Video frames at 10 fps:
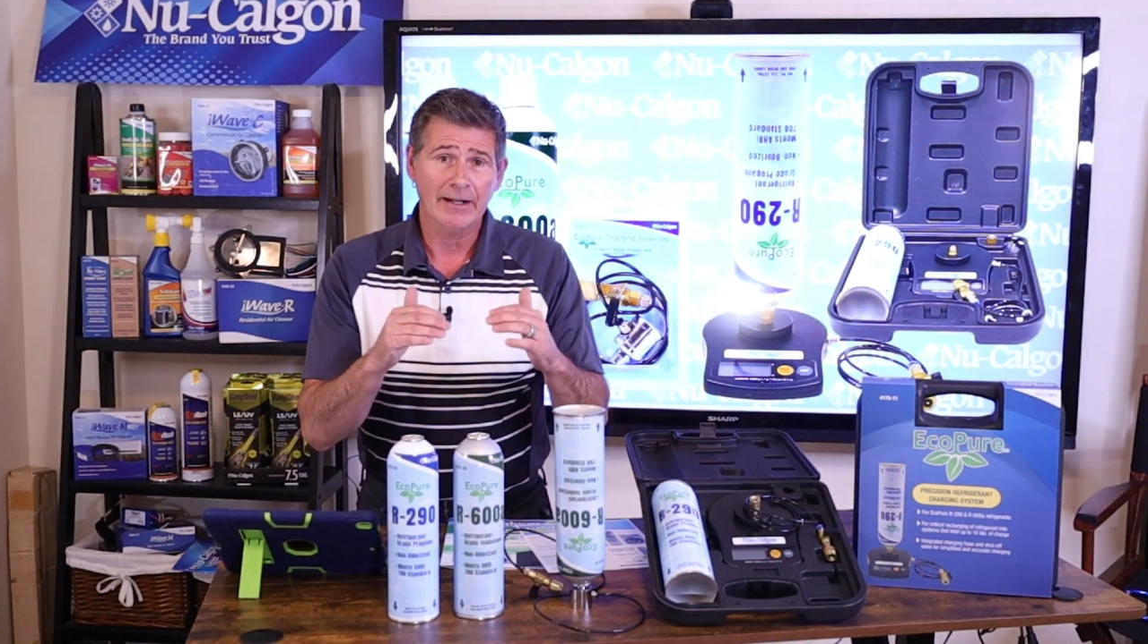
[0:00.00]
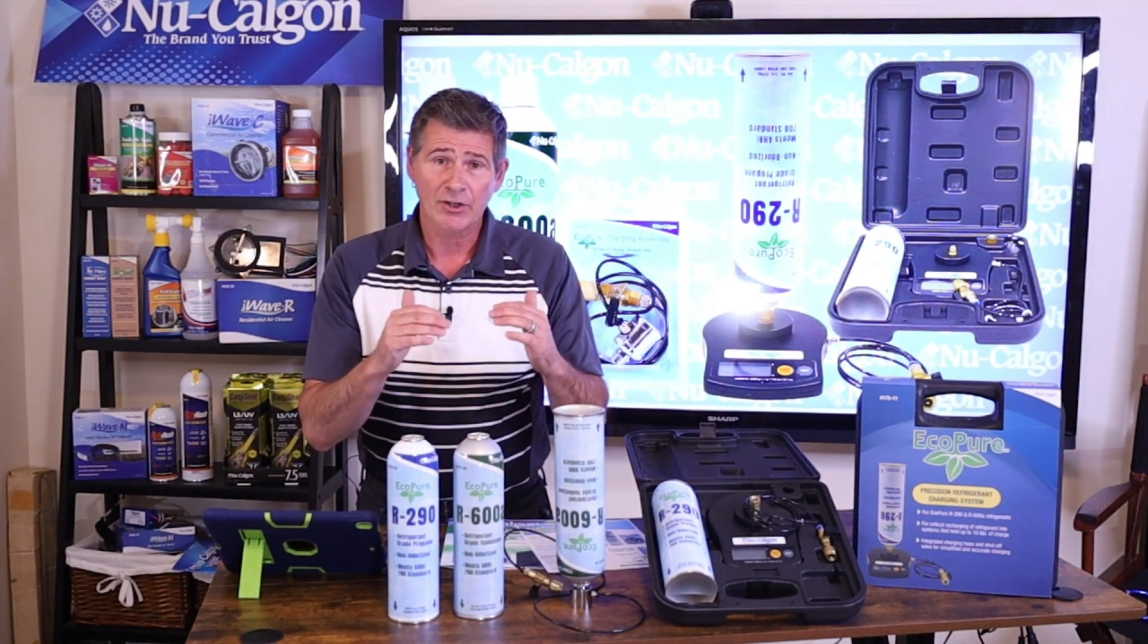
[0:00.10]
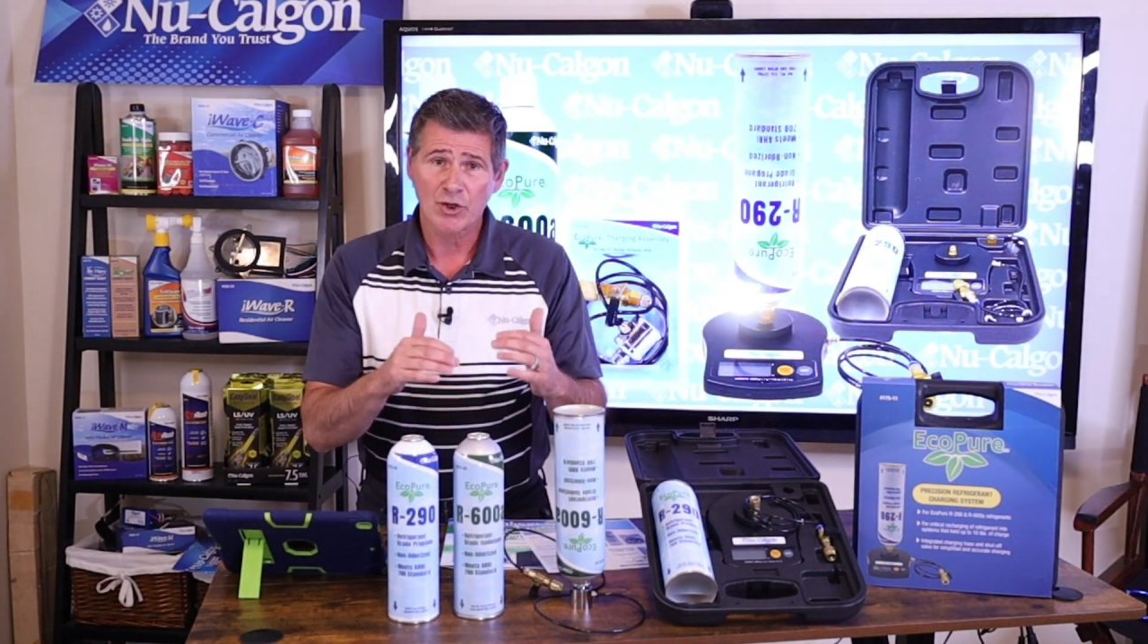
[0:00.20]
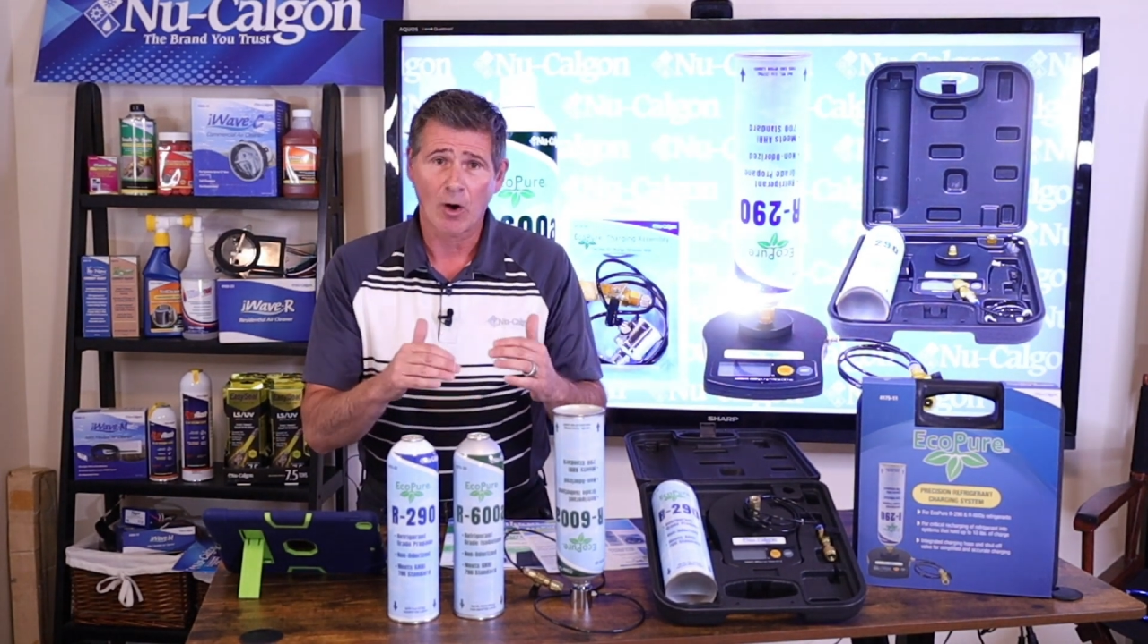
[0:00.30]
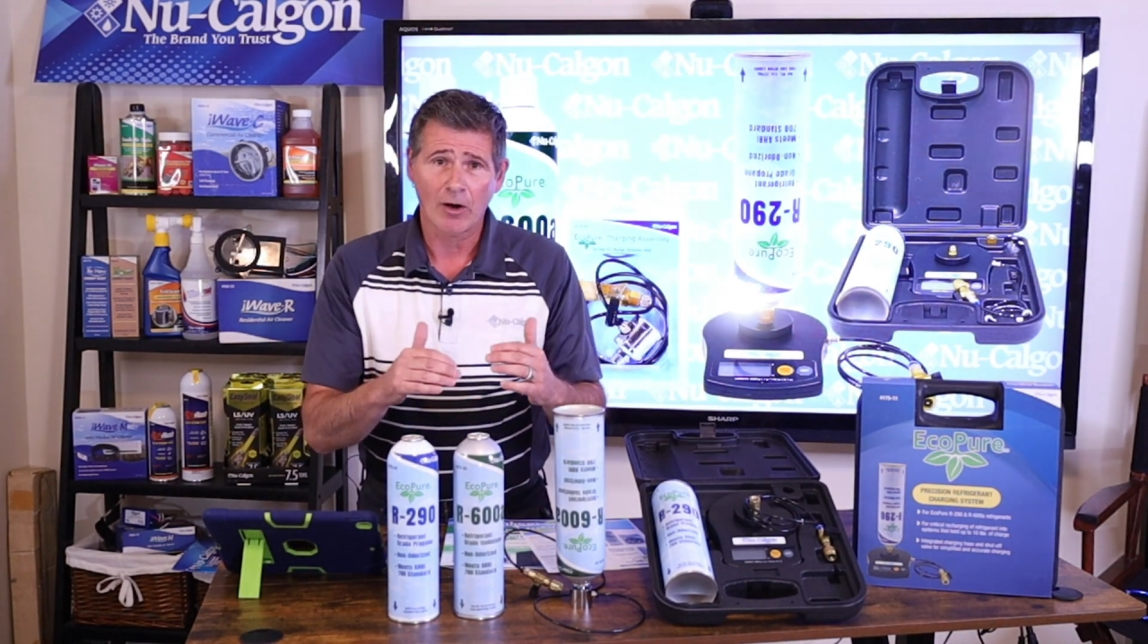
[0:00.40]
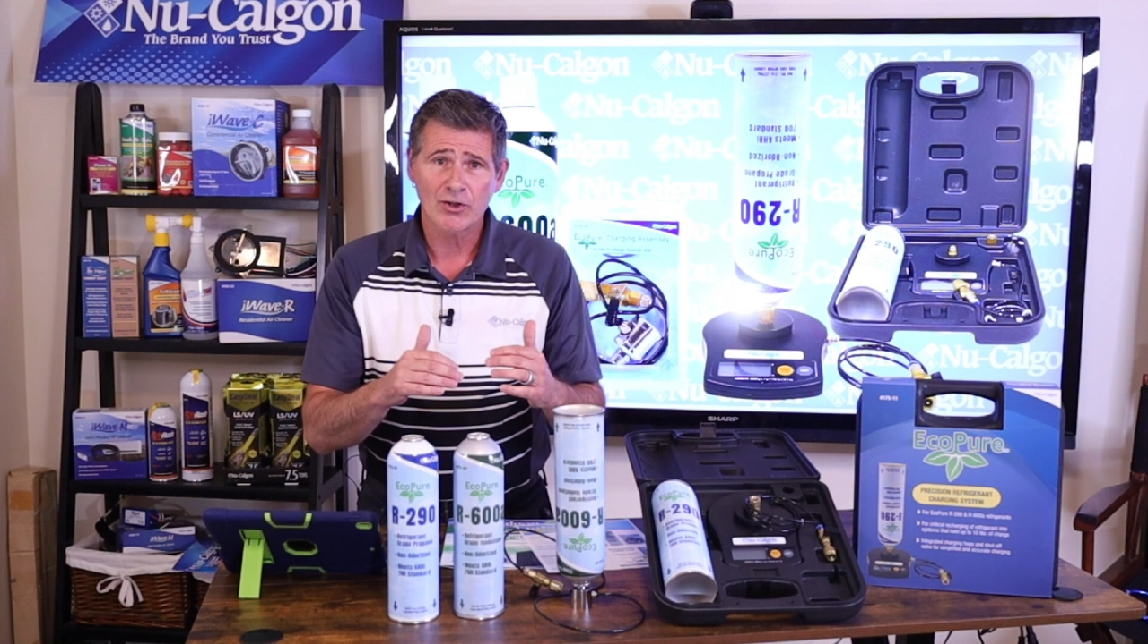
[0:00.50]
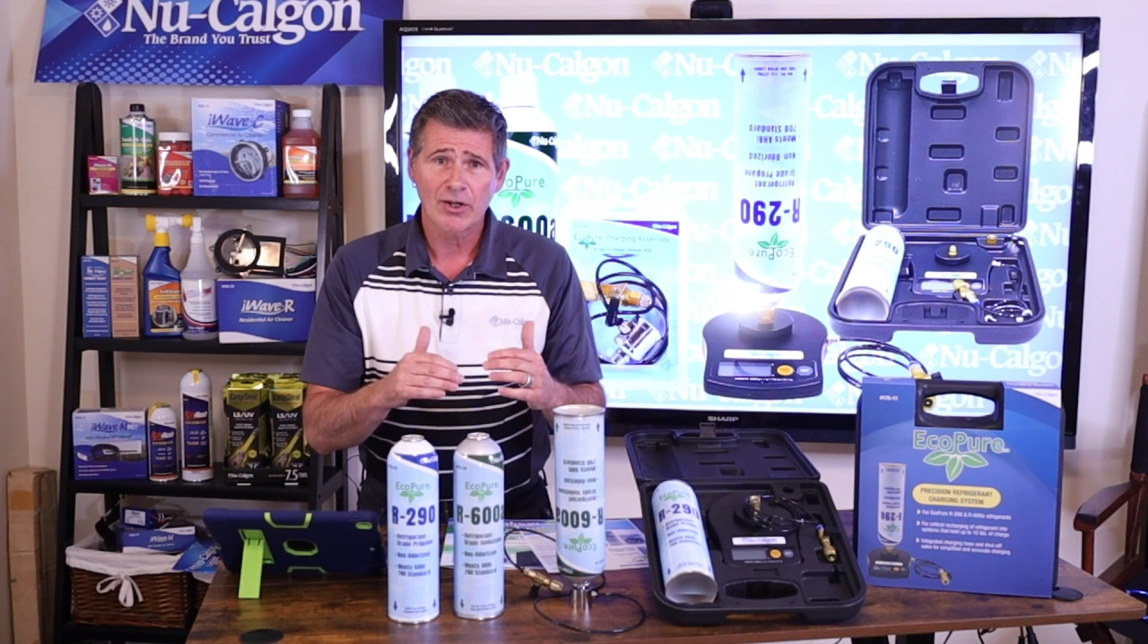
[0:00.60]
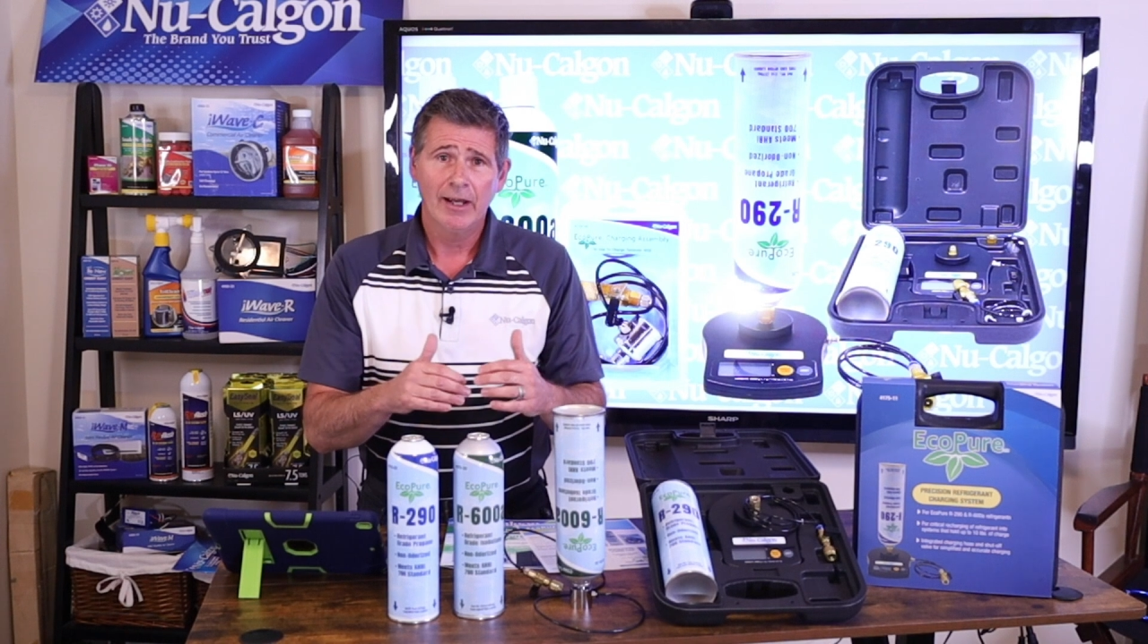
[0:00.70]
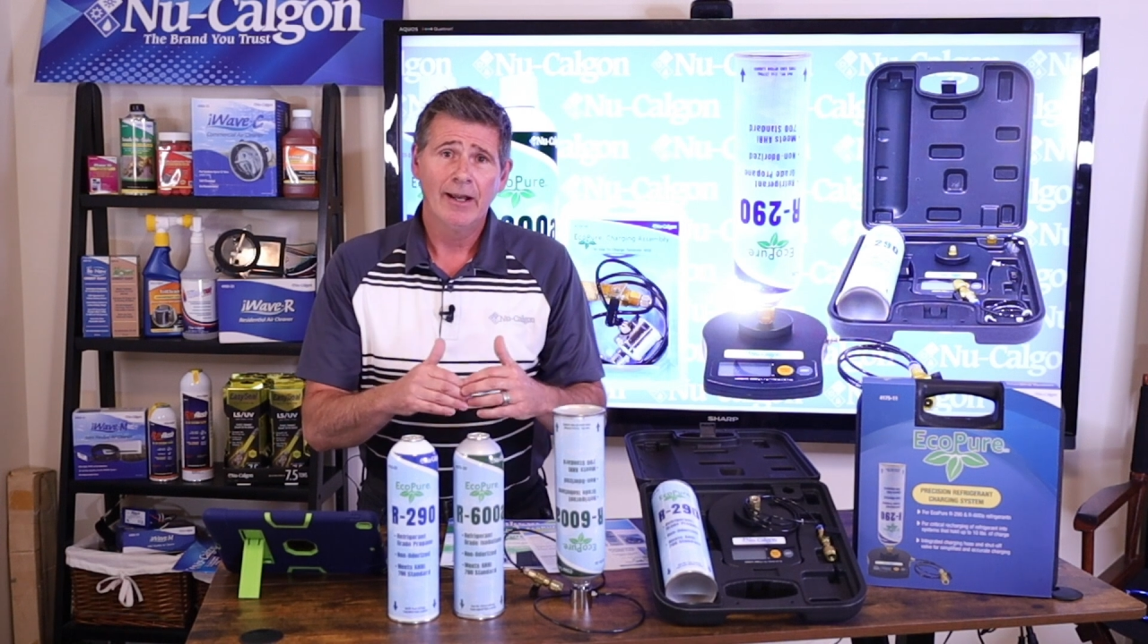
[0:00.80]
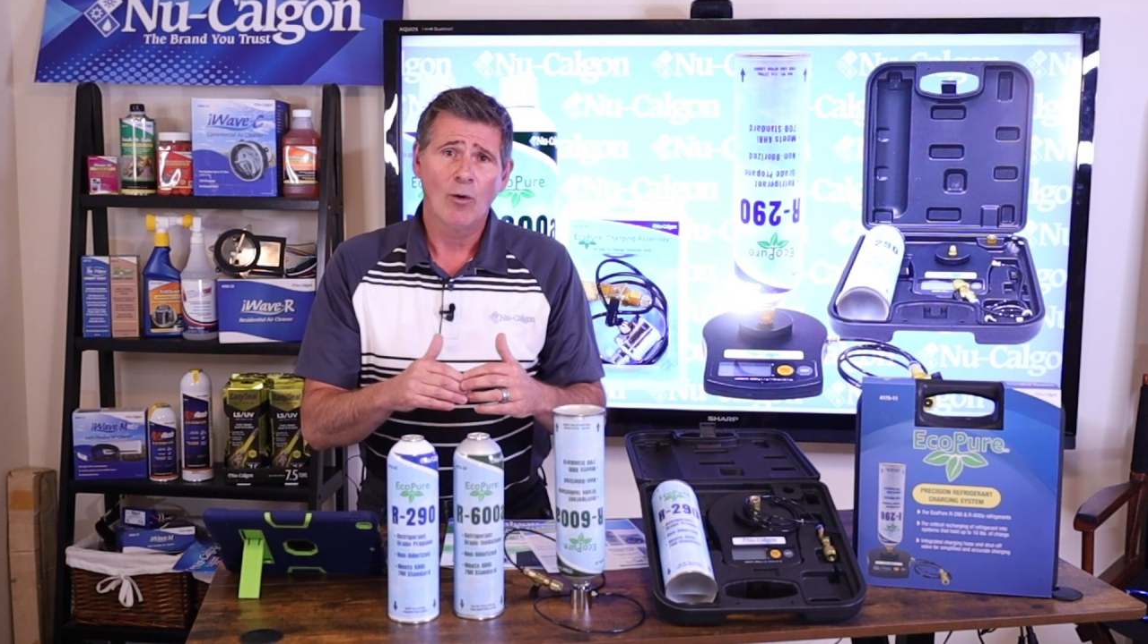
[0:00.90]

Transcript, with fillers: in a charge,